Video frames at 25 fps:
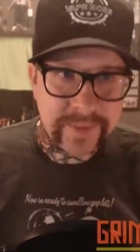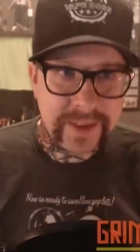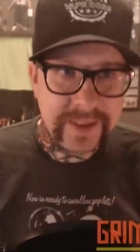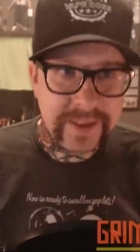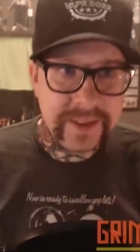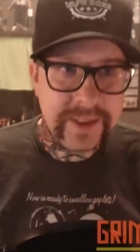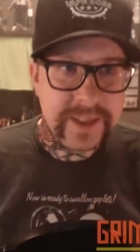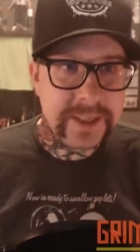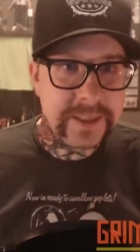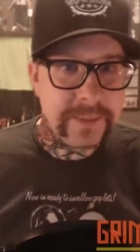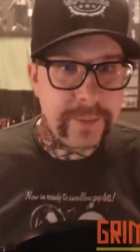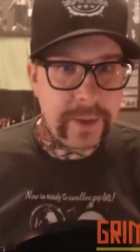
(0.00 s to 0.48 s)

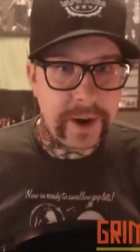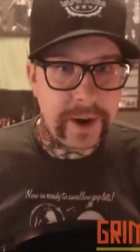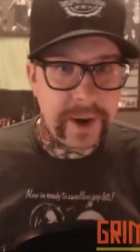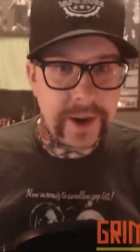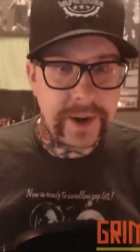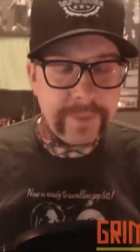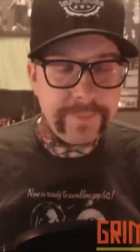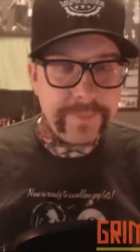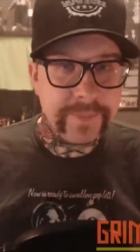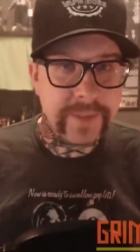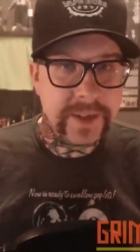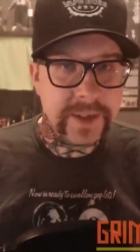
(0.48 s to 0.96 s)
This
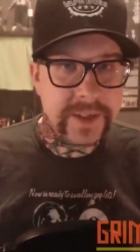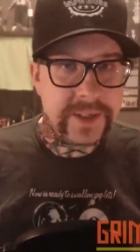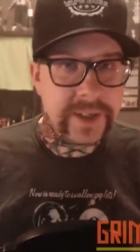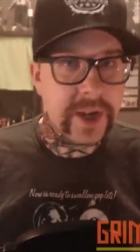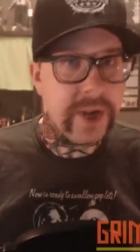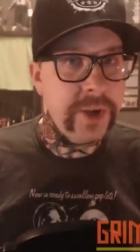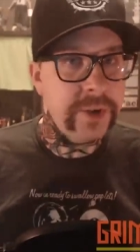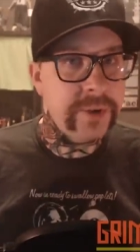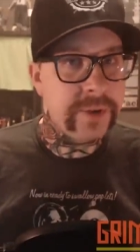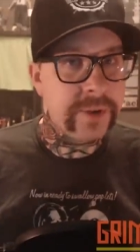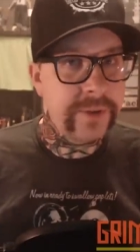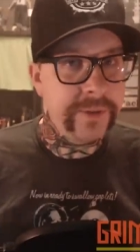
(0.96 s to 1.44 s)
mod is
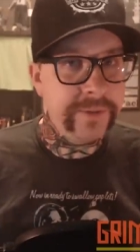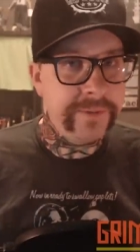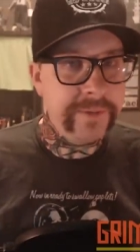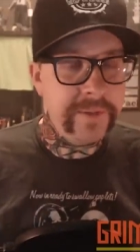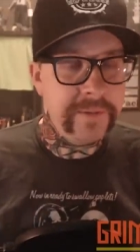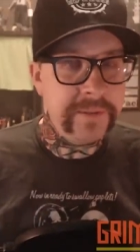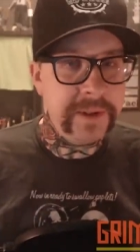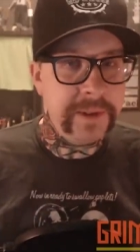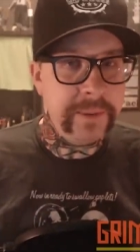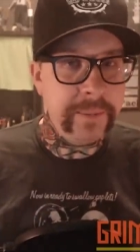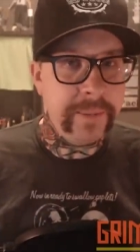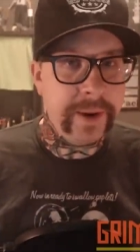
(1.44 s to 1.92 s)

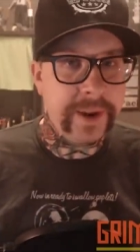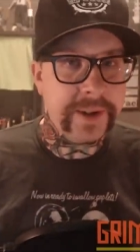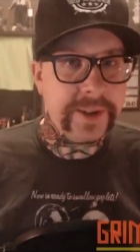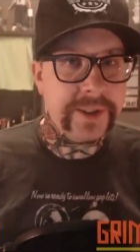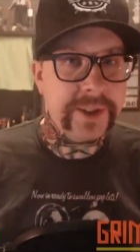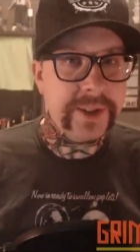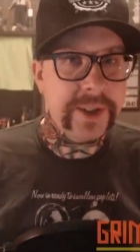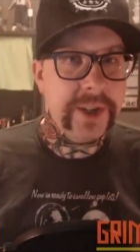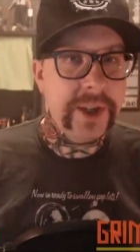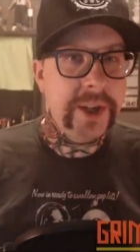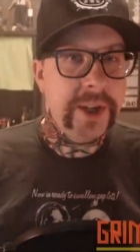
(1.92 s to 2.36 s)
150 bucks.